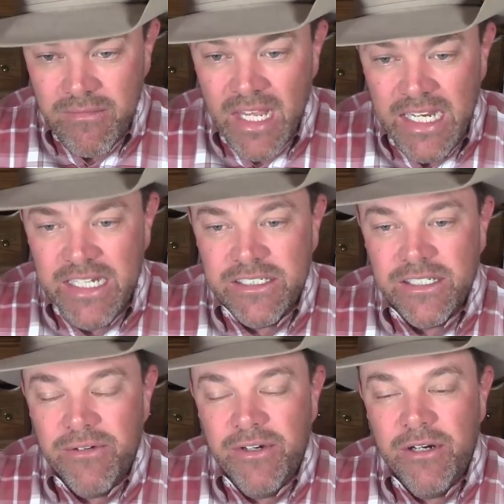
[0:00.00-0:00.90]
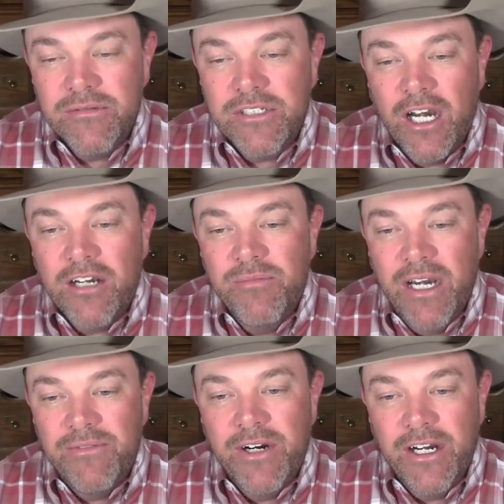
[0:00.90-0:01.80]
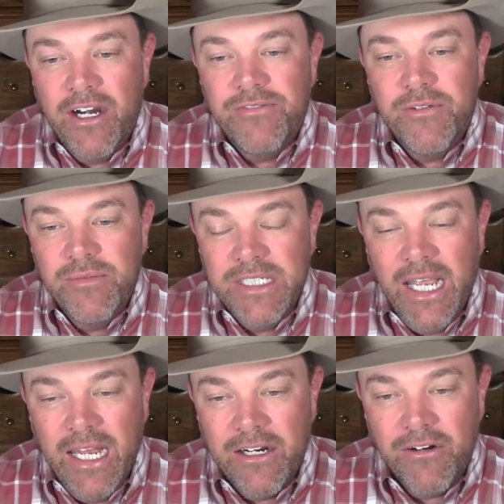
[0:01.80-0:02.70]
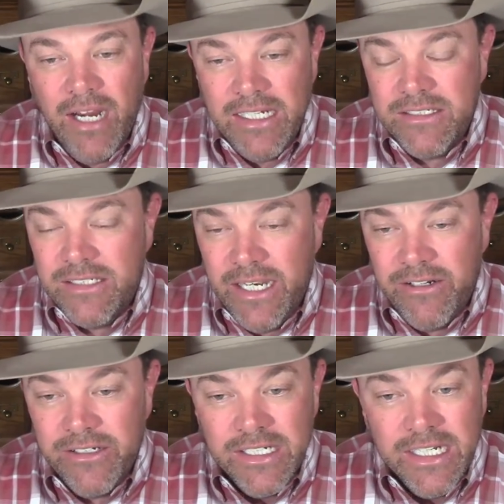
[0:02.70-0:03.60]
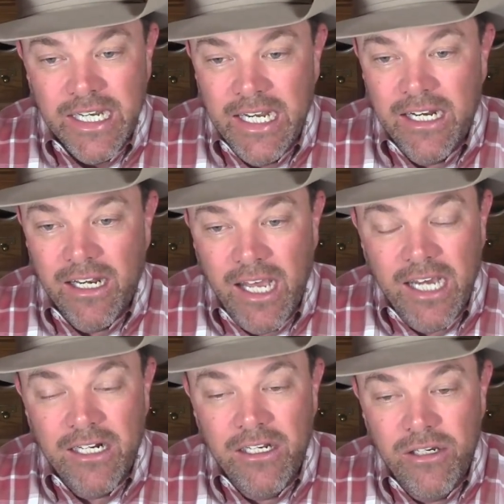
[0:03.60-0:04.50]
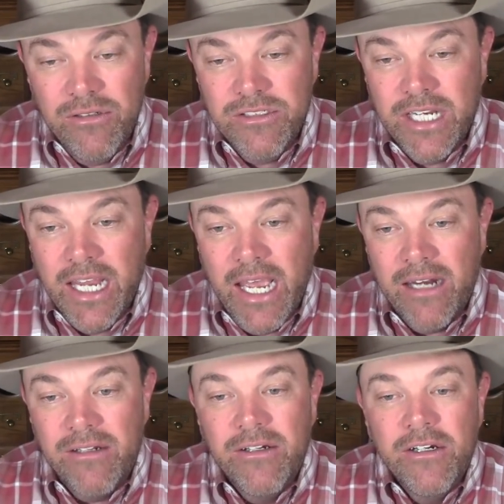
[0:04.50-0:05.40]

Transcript: east that we don't talk about very often, but they had a great sale and a lot of loads of cattle.